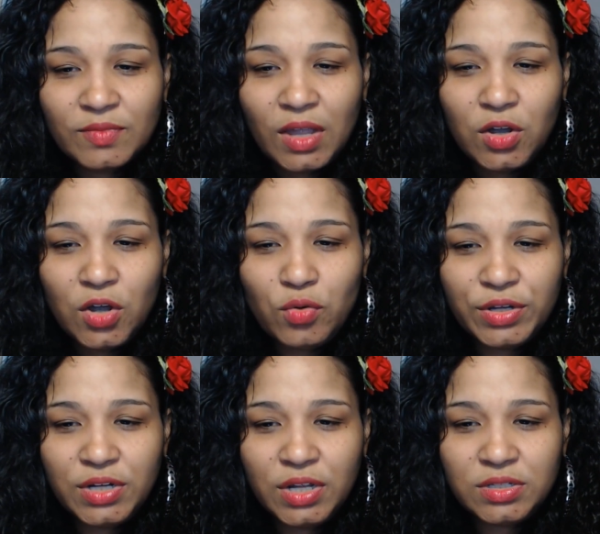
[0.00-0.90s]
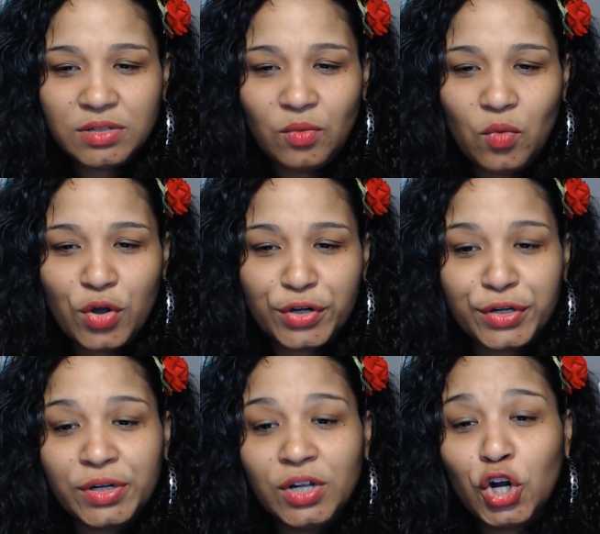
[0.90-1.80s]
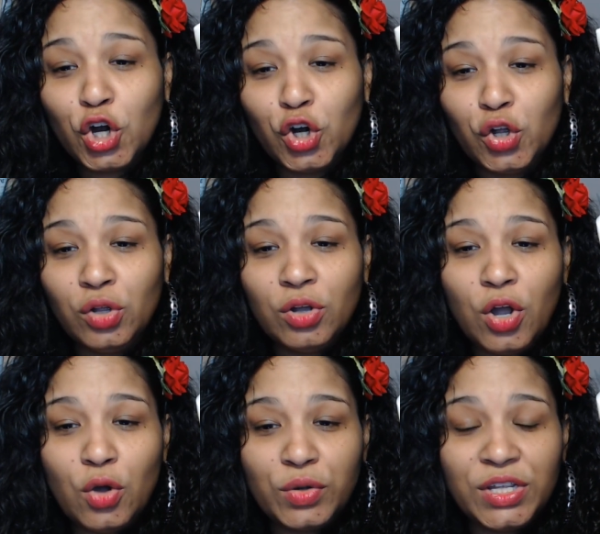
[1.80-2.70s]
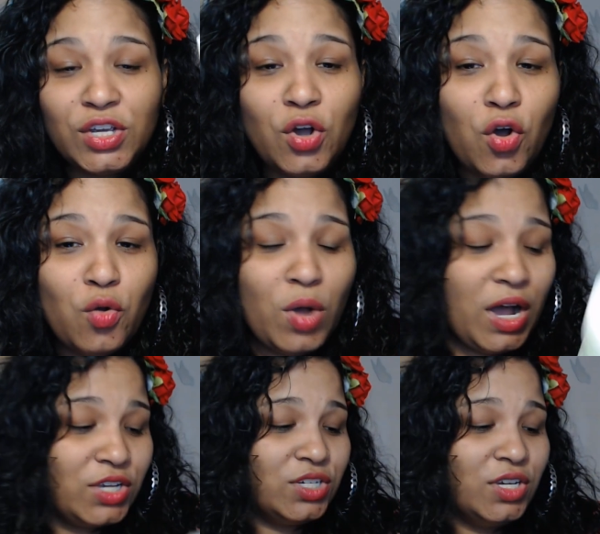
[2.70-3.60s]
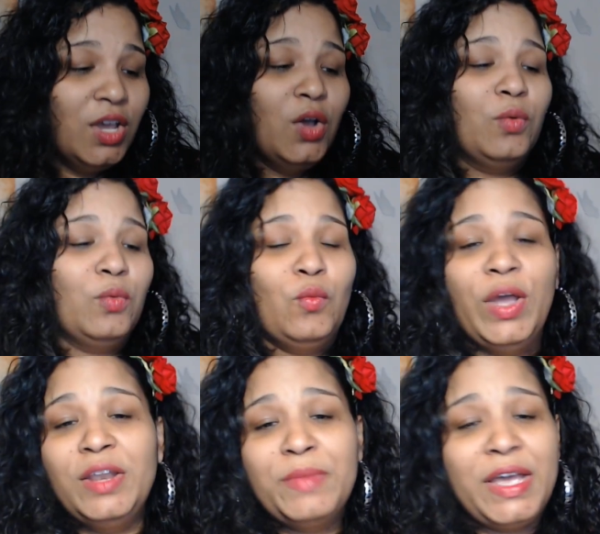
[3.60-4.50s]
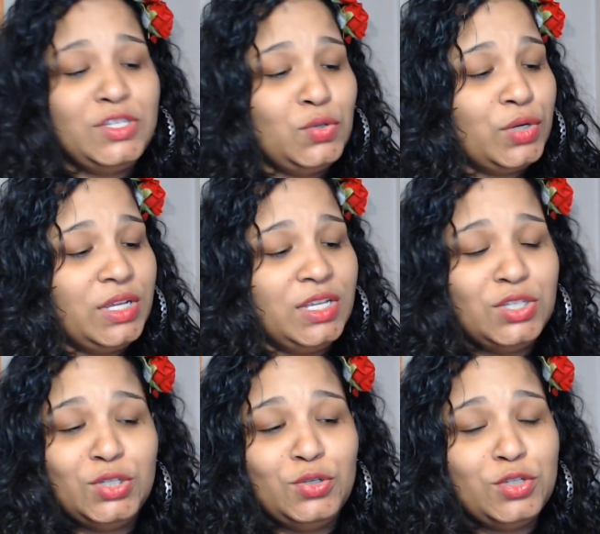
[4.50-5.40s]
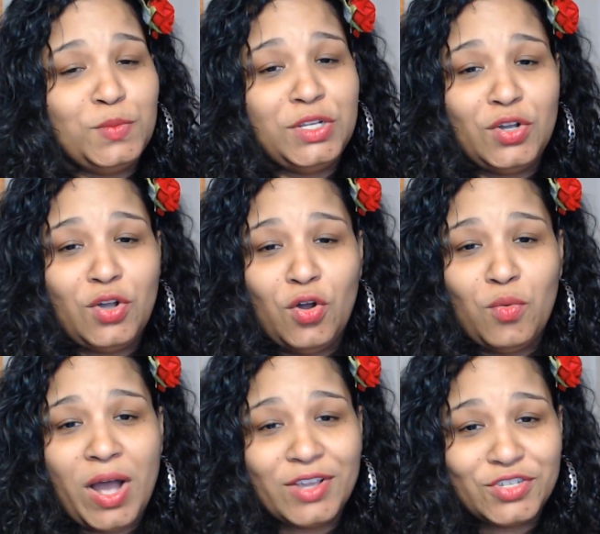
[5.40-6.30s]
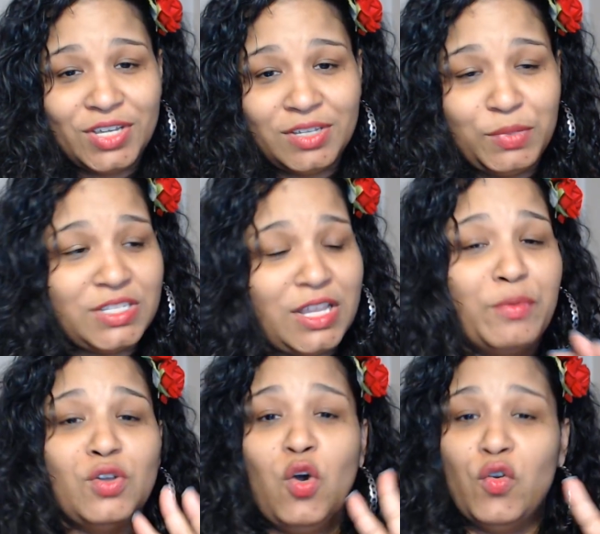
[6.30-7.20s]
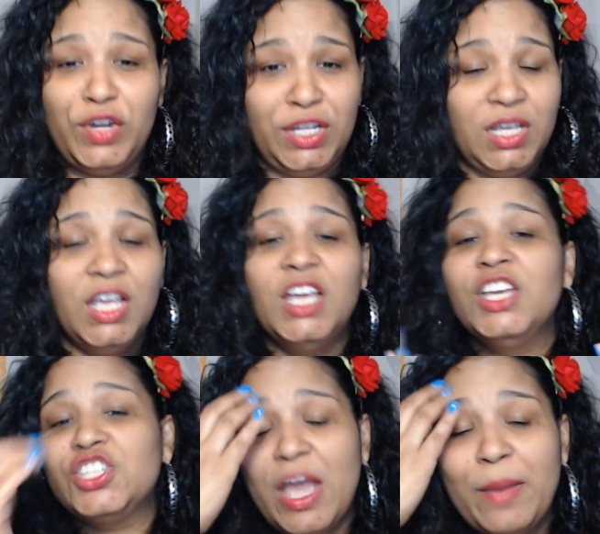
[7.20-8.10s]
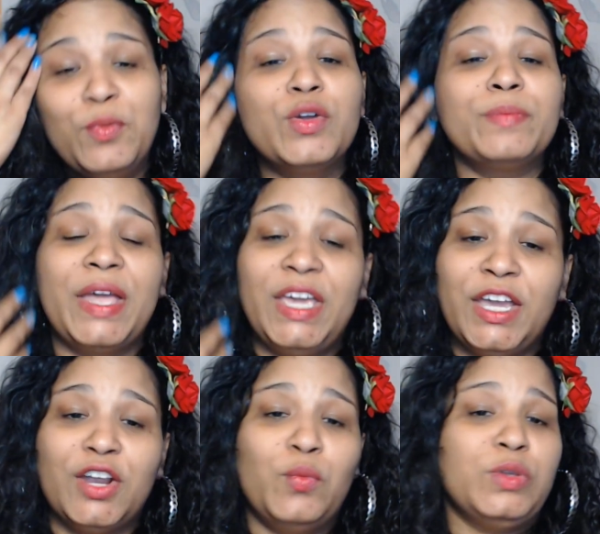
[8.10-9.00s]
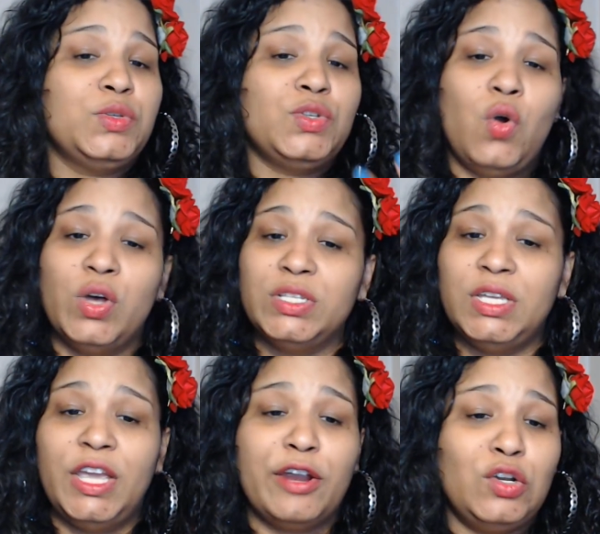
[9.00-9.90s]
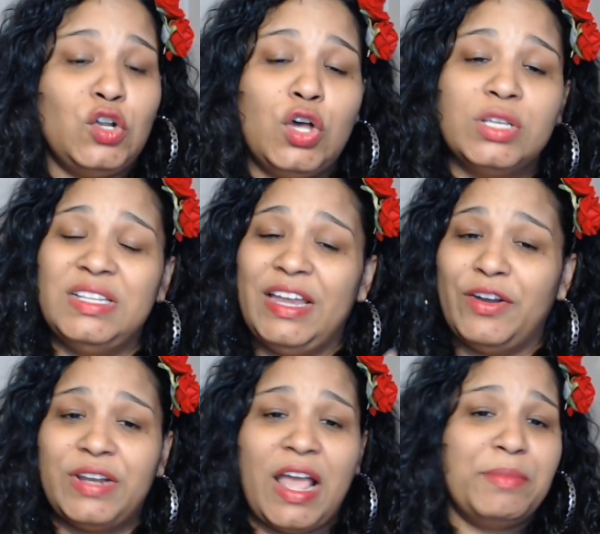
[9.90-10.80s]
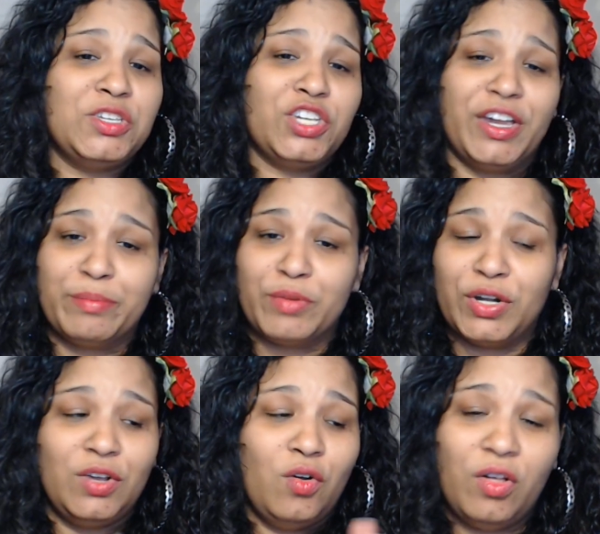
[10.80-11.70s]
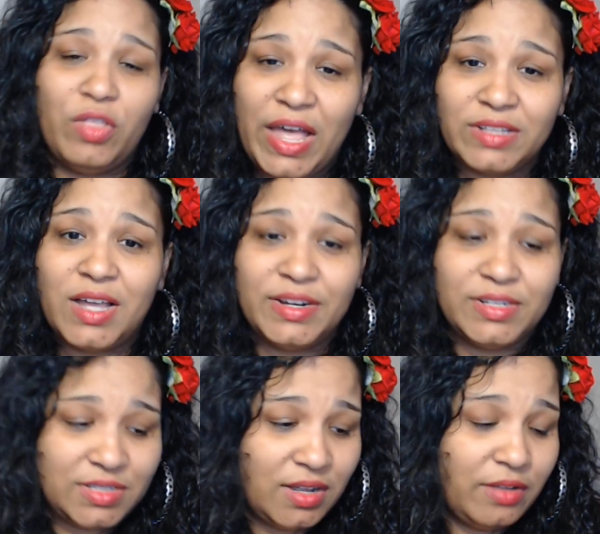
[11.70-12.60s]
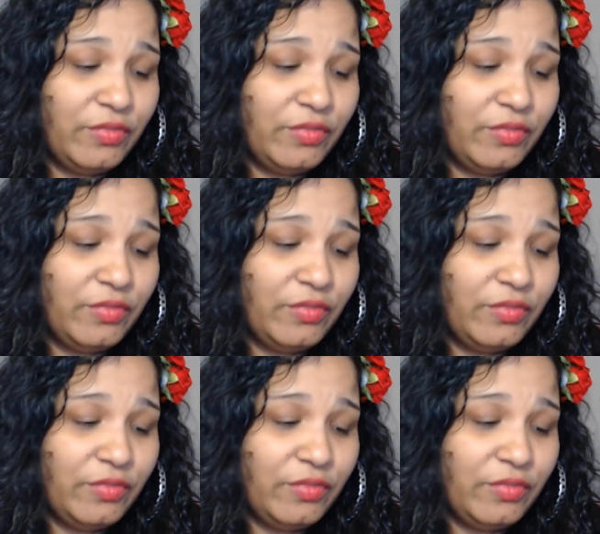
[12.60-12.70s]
Coconut Water Curl Coating Co-Wash. when my daughter introduced me to co-washing, because I was overly shampooing my hair, which was causing hair loss, hair damage, hair burning, all that kind of stuff.